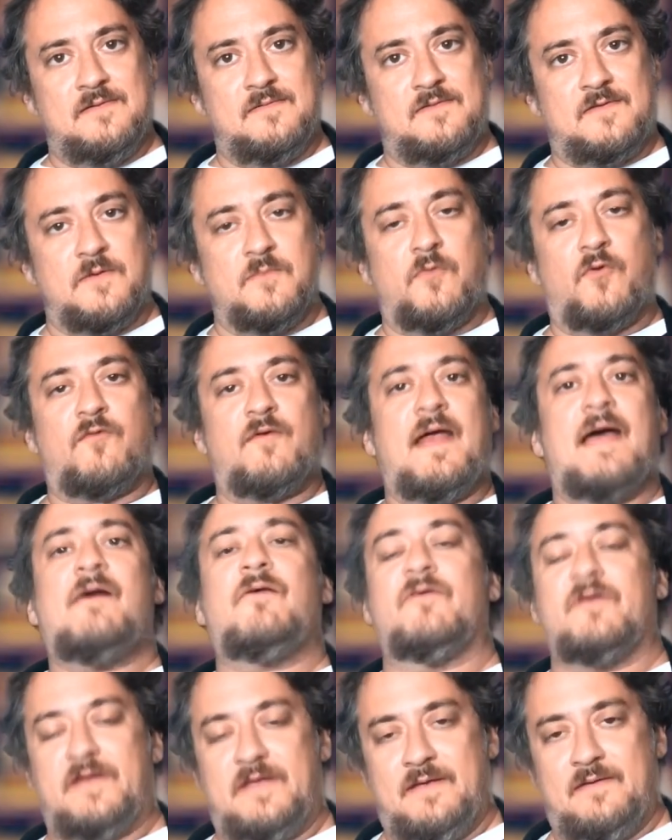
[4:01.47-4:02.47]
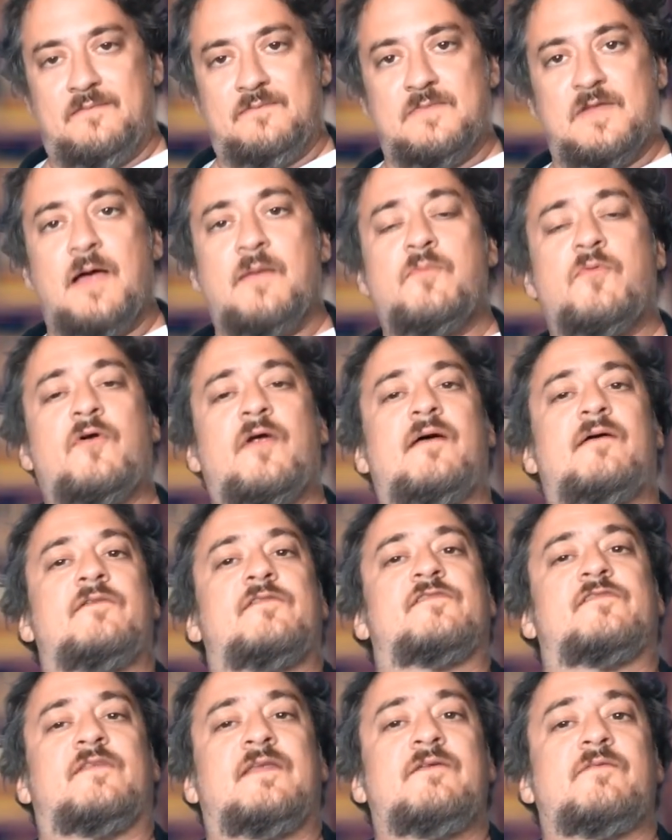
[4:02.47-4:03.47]
the morality, not morality
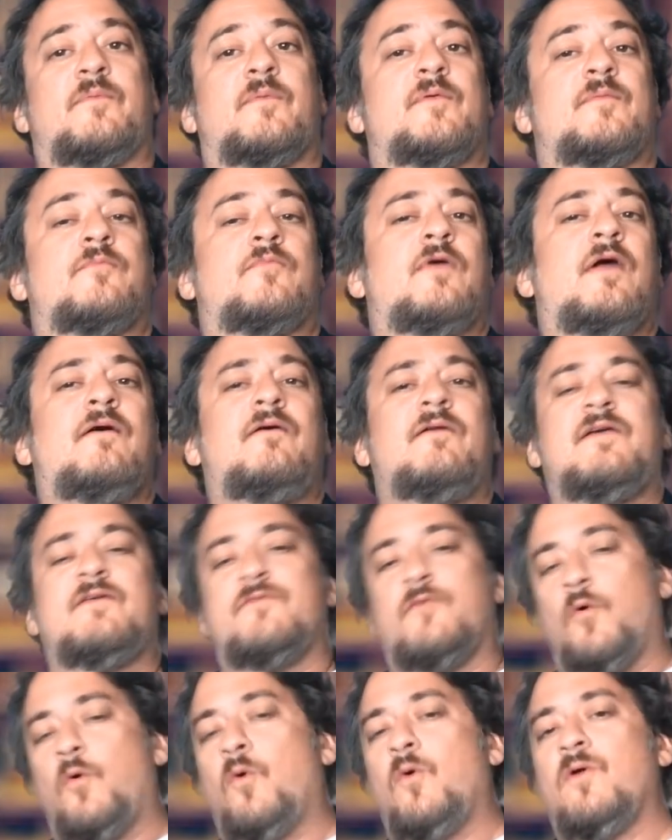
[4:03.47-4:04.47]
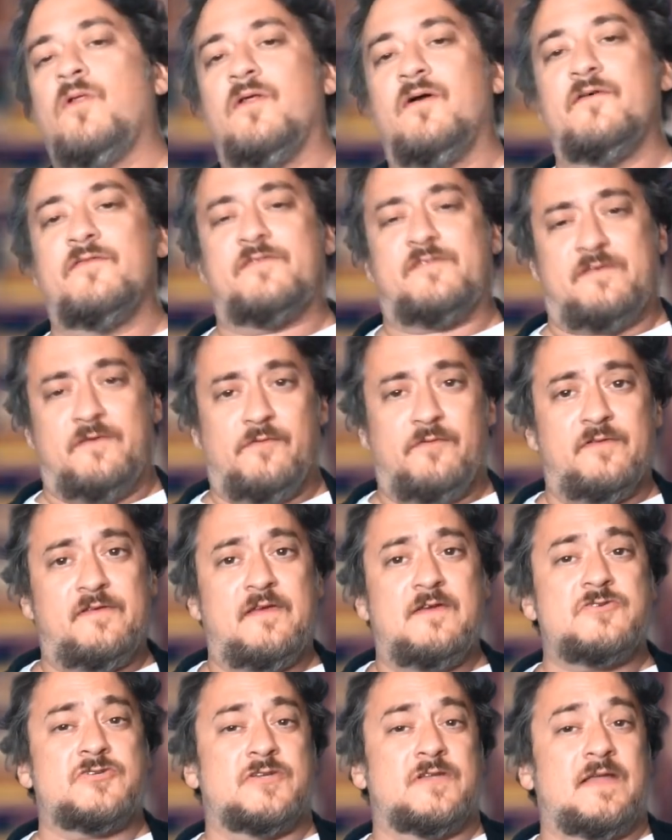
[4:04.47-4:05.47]
of slavery, but morality of all of
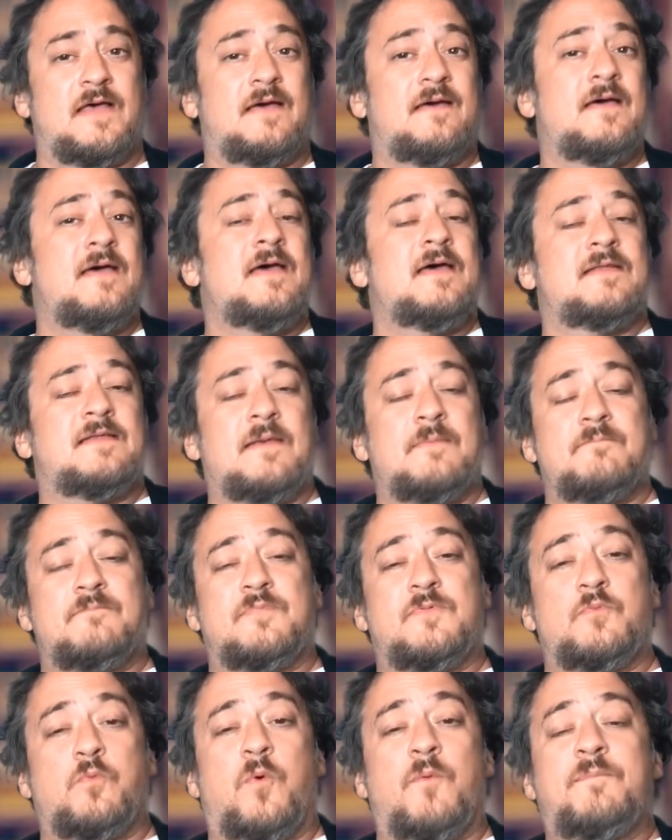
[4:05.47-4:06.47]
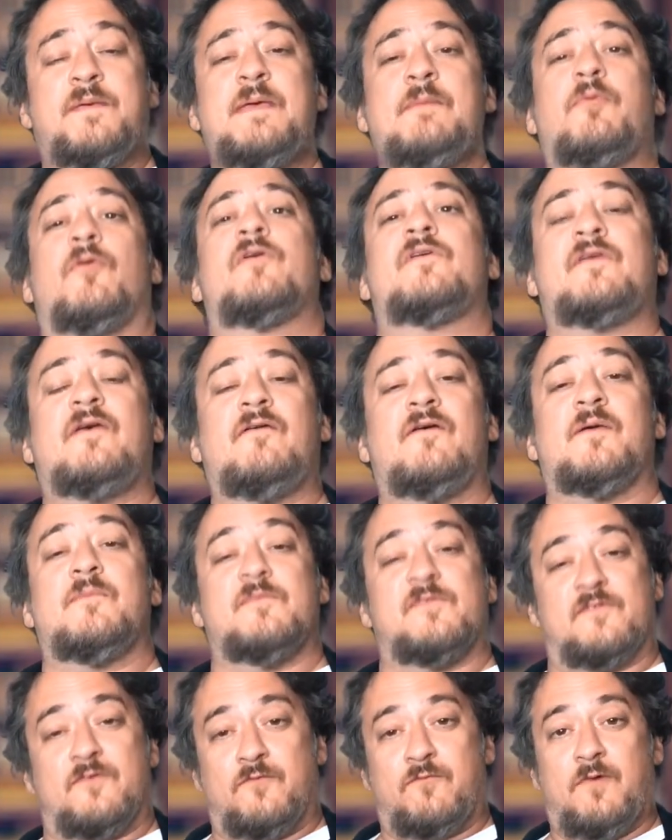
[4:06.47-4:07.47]
civilization, that what people are telling
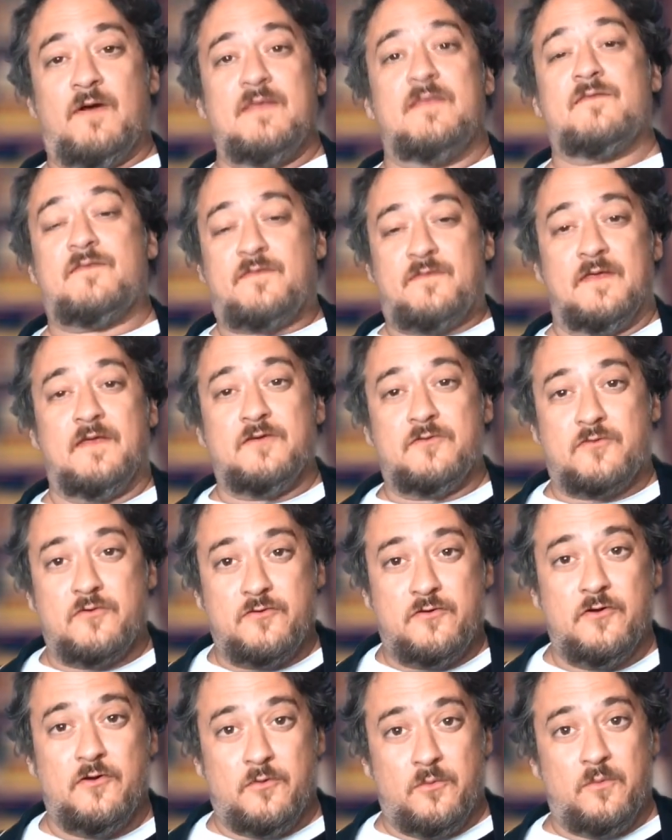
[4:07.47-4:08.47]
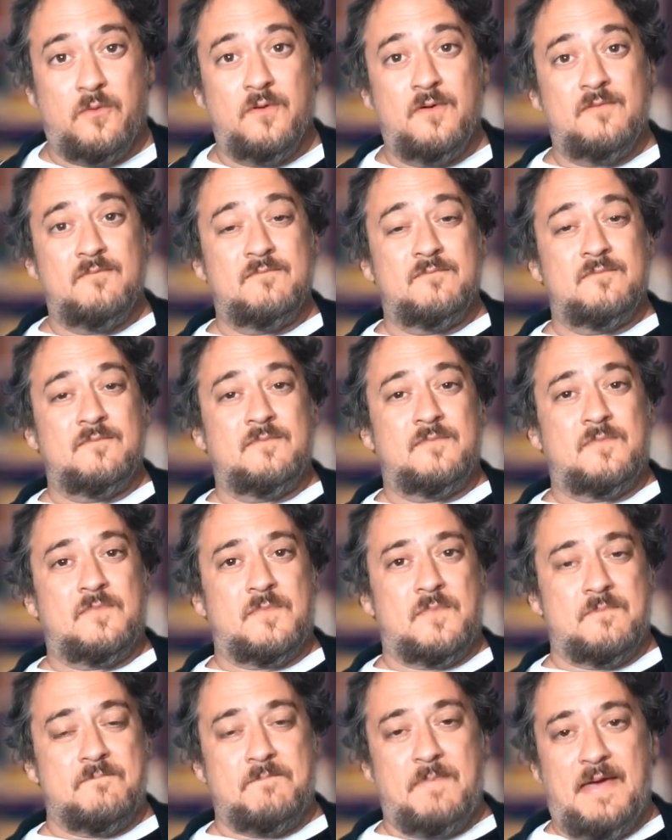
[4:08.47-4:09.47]
him is the right thing to do
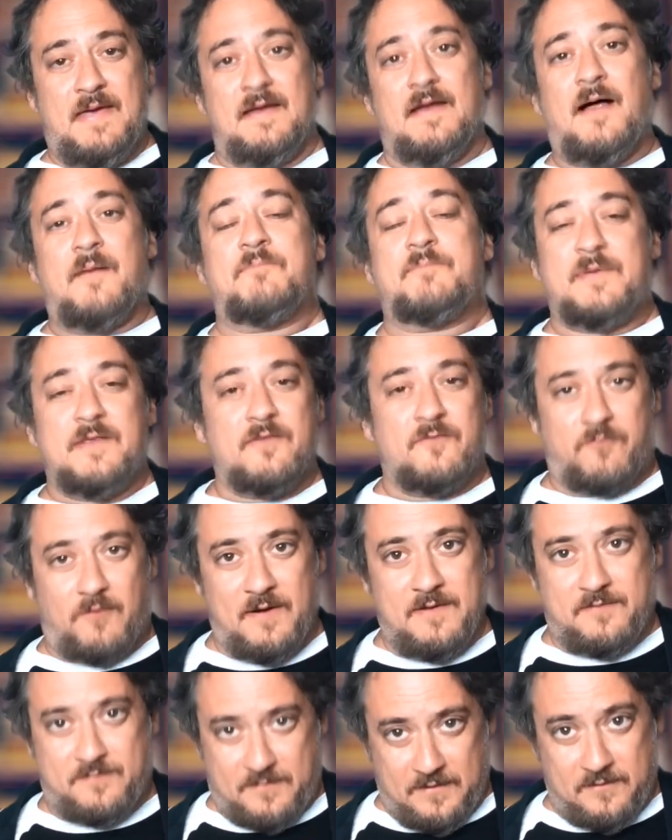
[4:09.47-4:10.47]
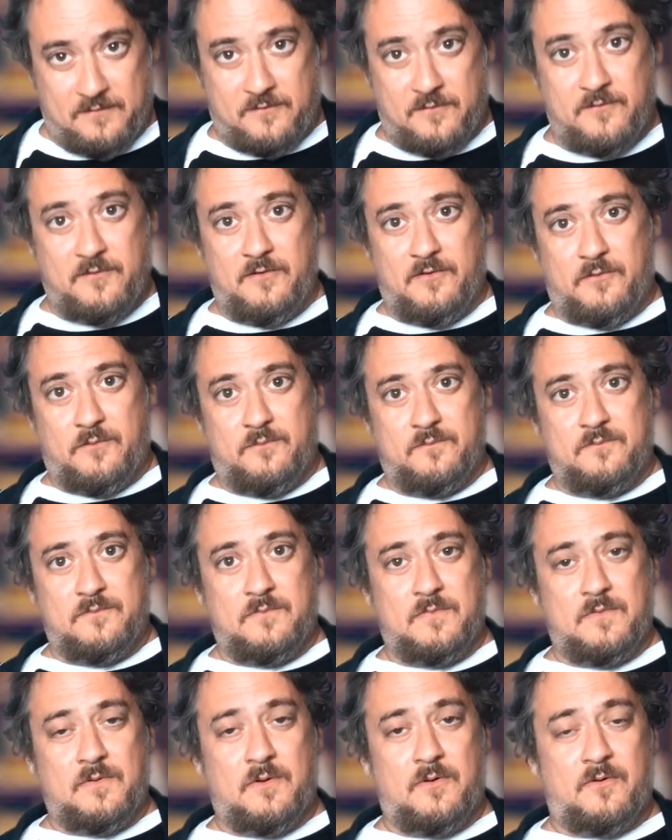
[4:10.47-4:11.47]
may not be the right thing to do,
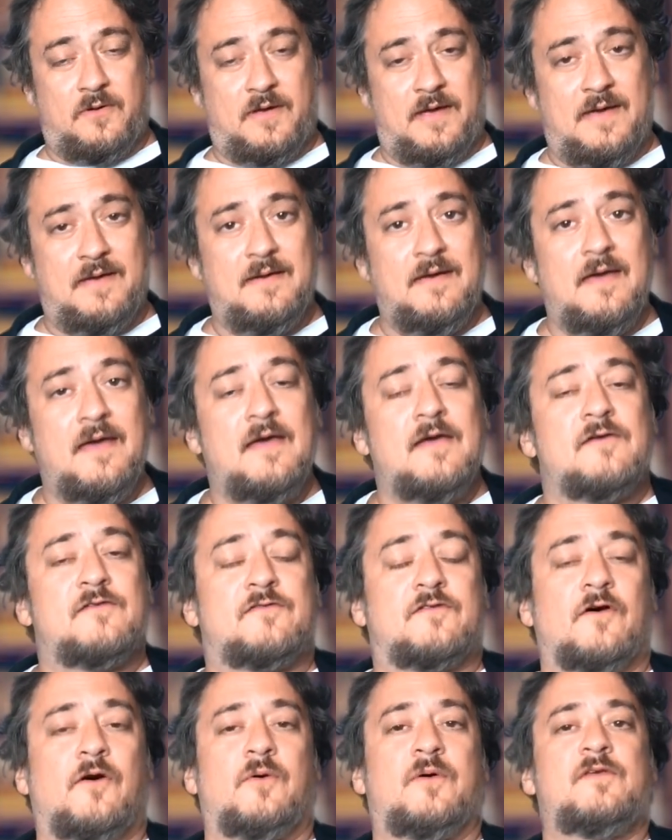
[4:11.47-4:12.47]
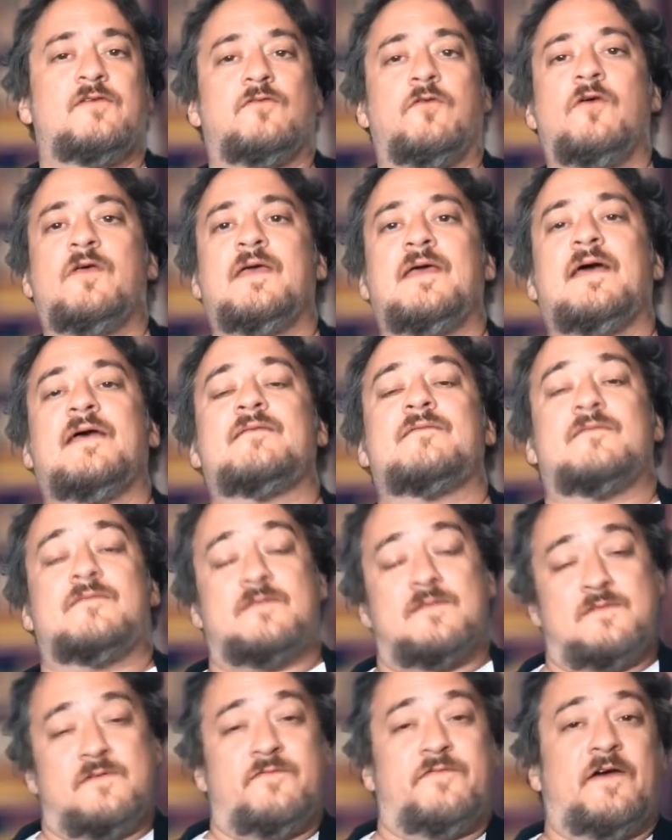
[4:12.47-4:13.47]
okay? So he's looking at
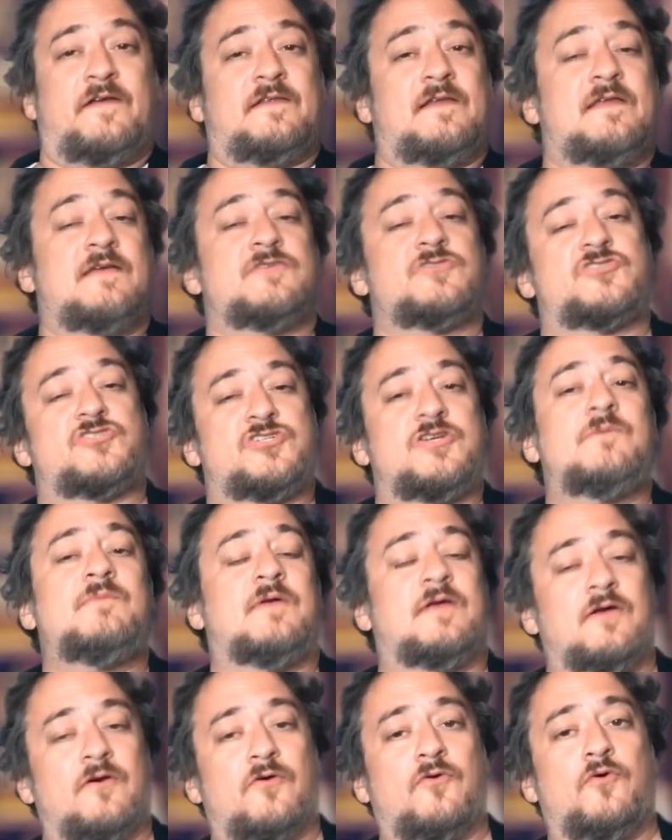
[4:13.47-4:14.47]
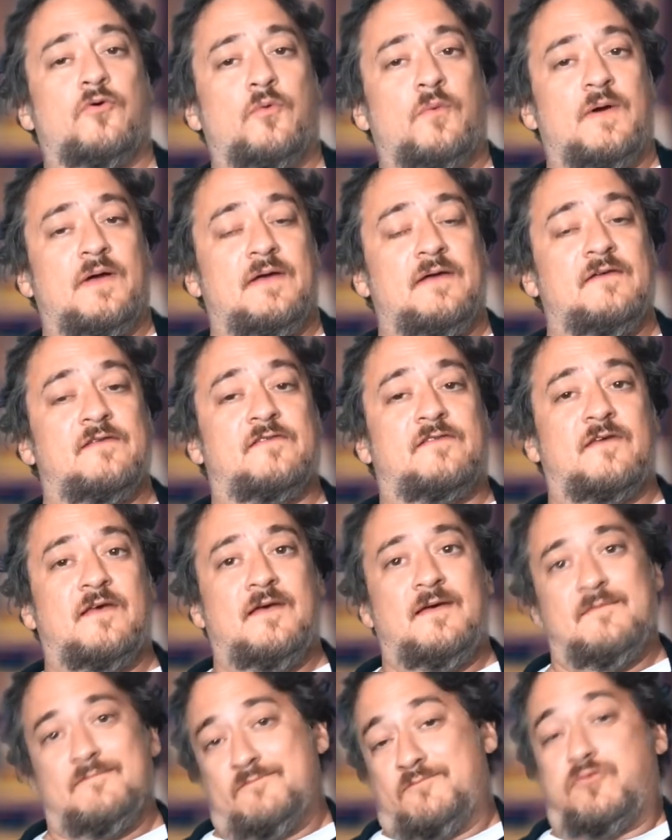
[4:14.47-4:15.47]
the fact that he has Jim here, who is
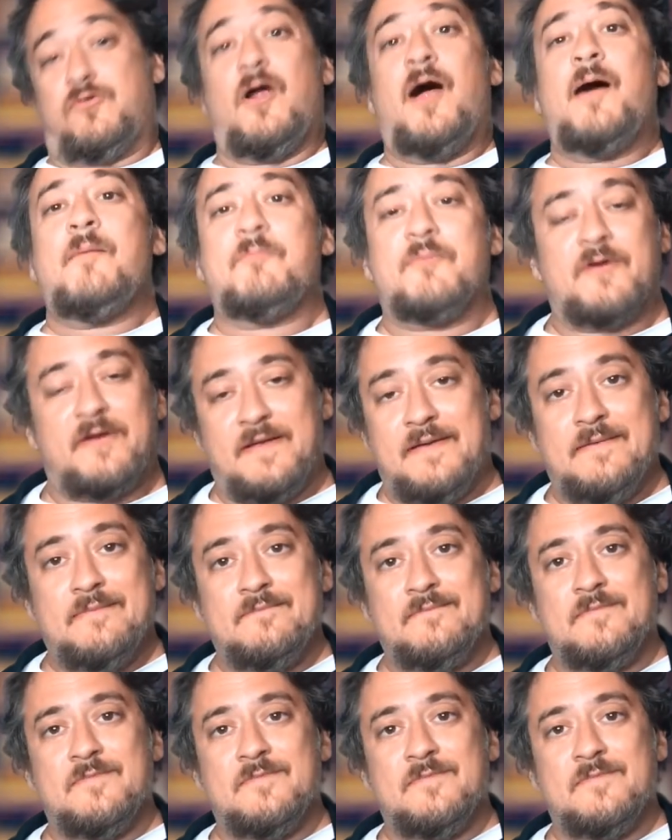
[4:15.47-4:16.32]
property.